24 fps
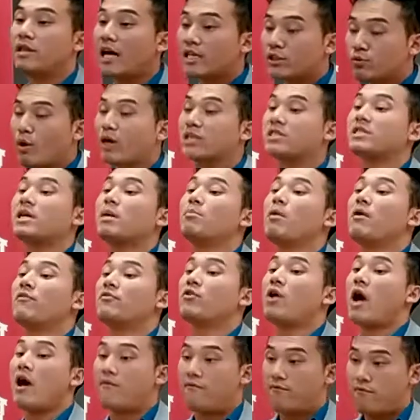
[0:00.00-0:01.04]
that's why some of
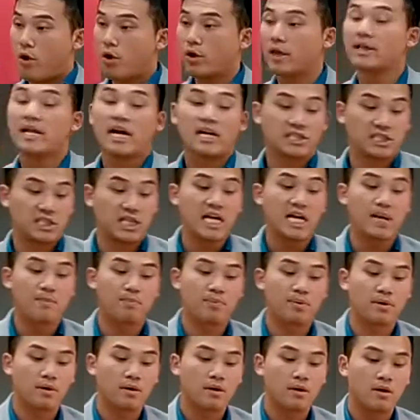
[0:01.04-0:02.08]
you have fallen asleep.
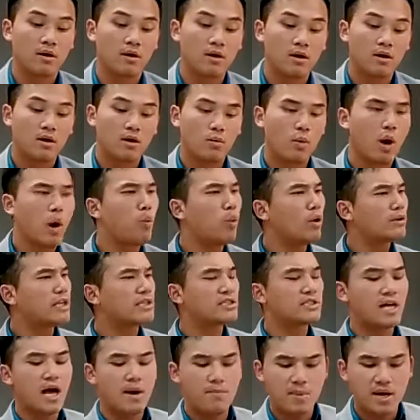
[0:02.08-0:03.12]
Well, what
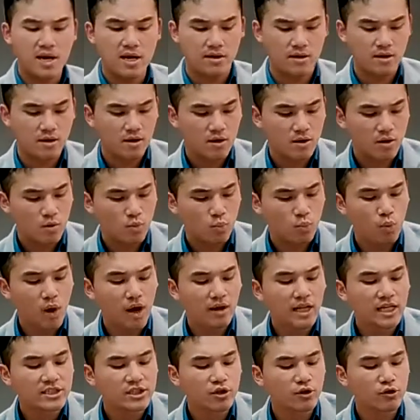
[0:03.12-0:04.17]
does that mean? Well,
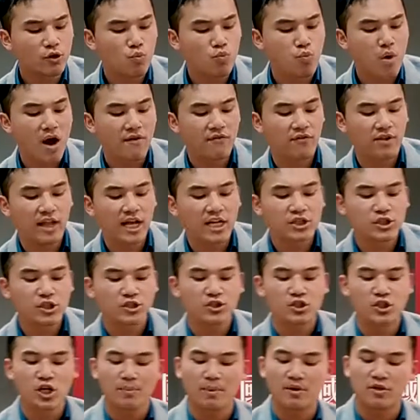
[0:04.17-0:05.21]
let's go to Revelation
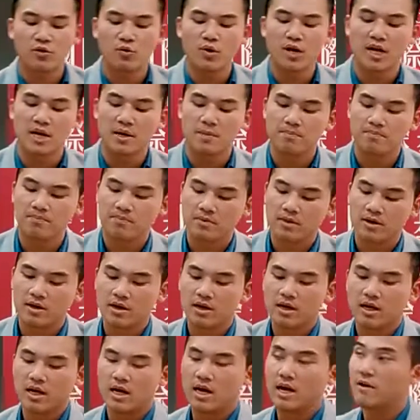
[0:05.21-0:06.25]
chapter 3,
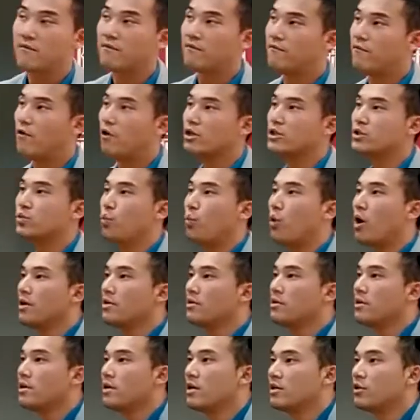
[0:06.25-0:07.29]
verse 1
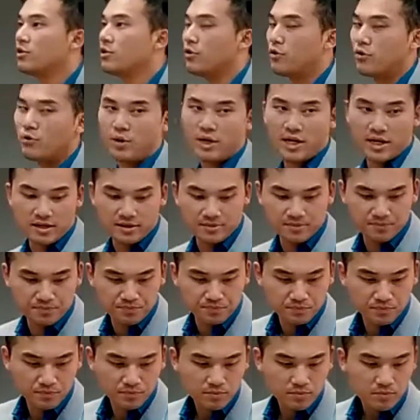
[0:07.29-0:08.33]
to 3.
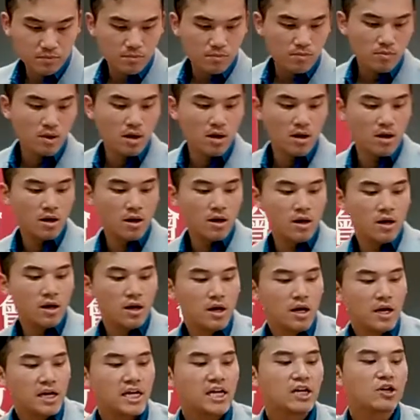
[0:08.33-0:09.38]

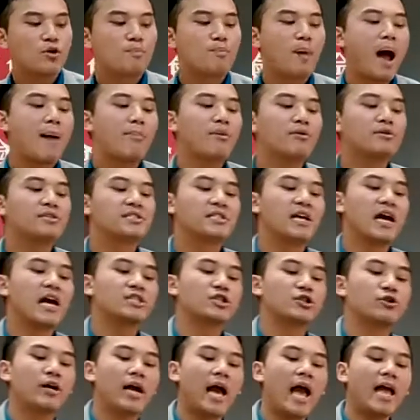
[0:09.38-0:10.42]
Here the Bible
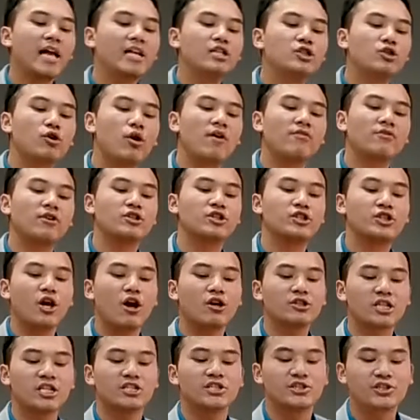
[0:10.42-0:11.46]
says, the angel of the
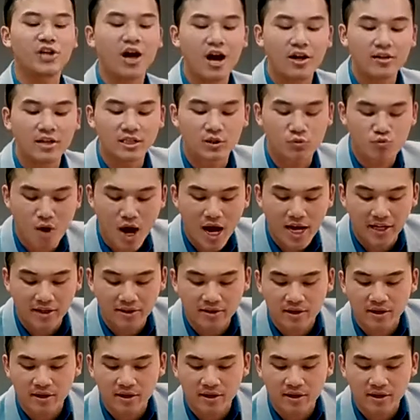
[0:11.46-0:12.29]
church in Sardis write,